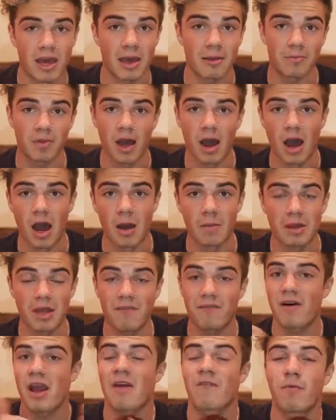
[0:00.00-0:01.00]
that.
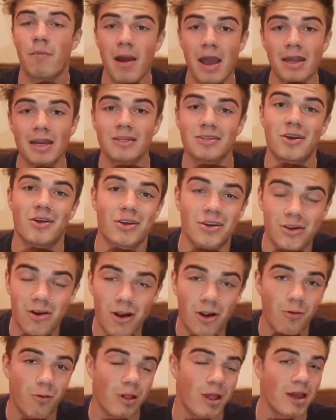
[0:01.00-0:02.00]
If I ever buy an exotic
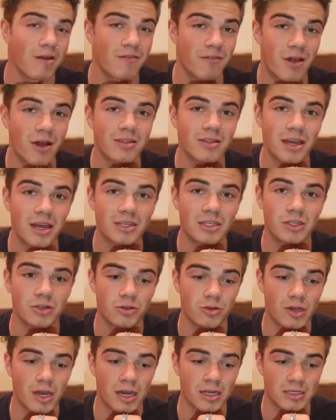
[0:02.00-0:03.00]
car, will I flaunt that to
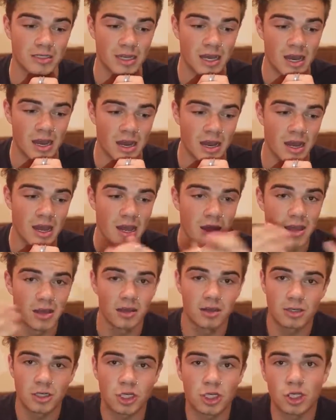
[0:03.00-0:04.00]
you guys?
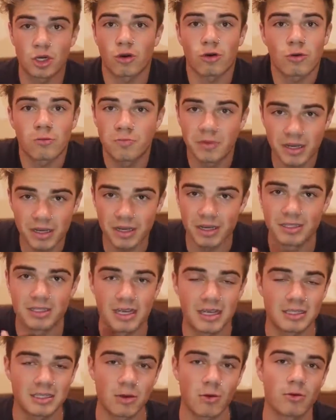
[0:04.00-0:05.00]
Sure, because
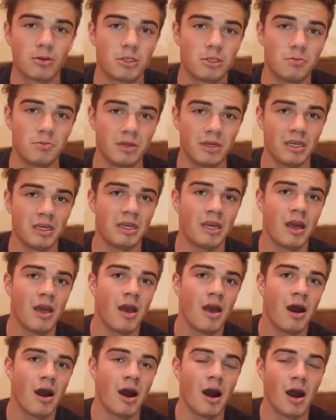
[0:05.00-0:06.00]
it's going to be,
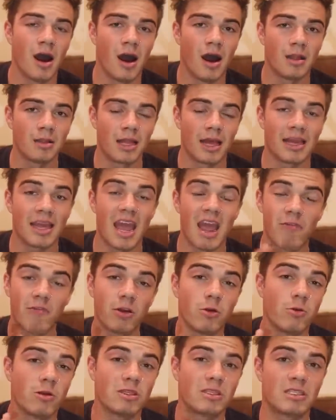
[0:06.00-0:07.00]
like
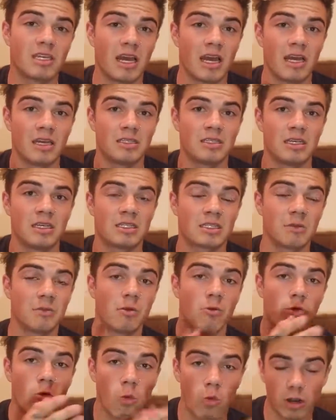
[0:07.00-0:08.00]
everyone says, it's going
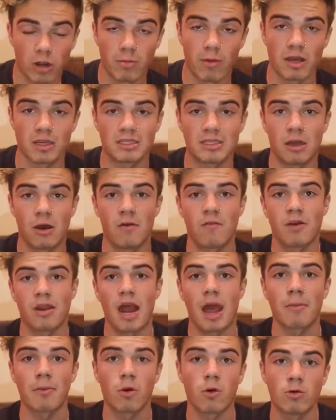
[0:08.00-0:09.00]
to be rewarding myself,
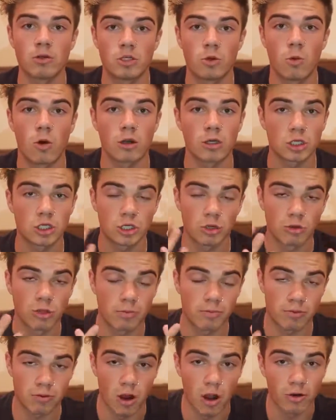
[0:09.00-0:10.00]
and I'm going to want to show
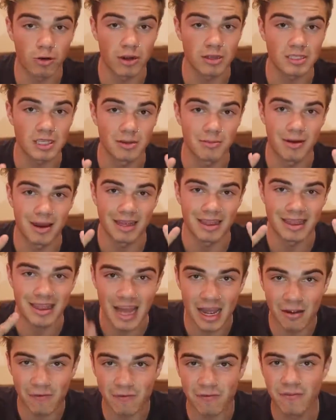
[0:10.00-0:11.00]
the progress in my
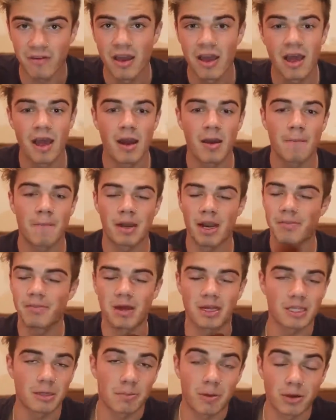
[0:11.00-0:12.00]
life. But I'm
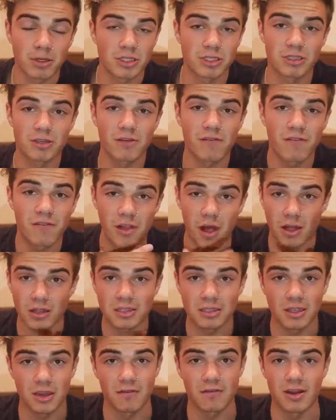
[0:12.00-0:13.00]
not the person to
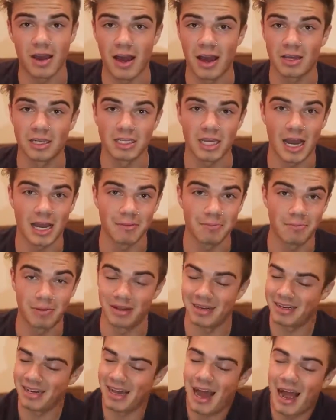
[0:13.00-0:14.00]
flaunt stuff, guys.
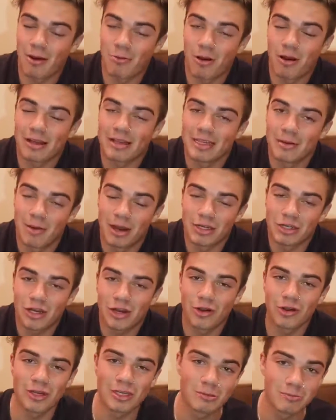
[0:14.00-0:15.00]
But ironically, my
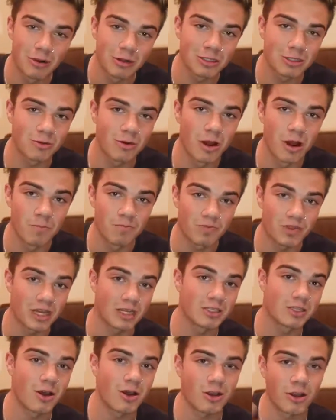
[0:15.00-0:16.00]
channel is built around
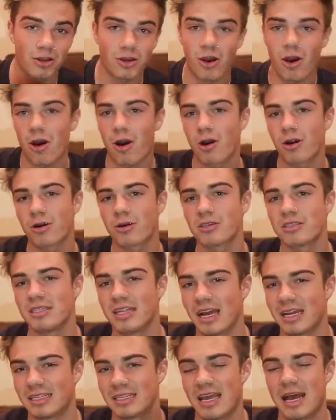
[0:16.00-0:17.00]
exotic cars,
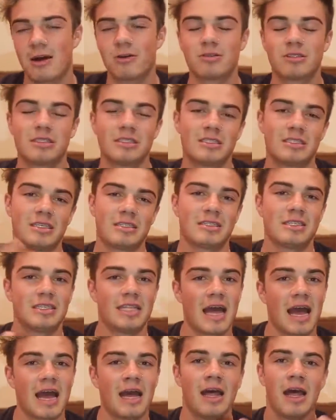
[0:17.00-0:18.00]
nice houses, this
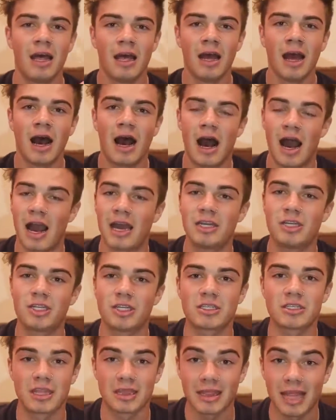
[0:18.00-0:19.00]
and that. I
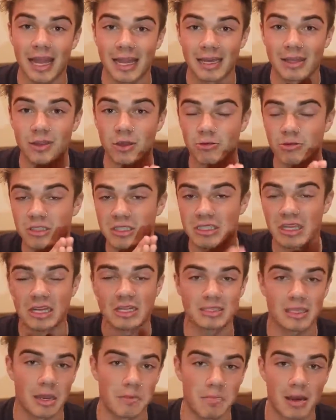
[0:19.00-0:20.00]
just like those
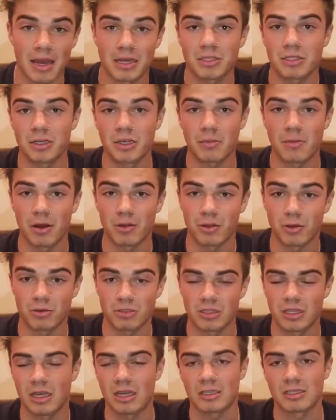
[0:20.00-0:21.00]
things. I'm passionate about
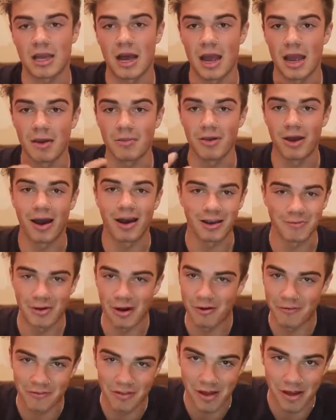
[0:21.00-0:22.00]
those things. I am not
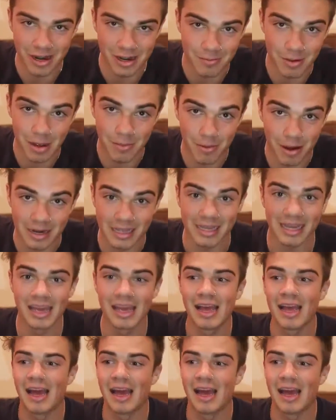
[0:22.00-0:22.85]
about flaunting my money.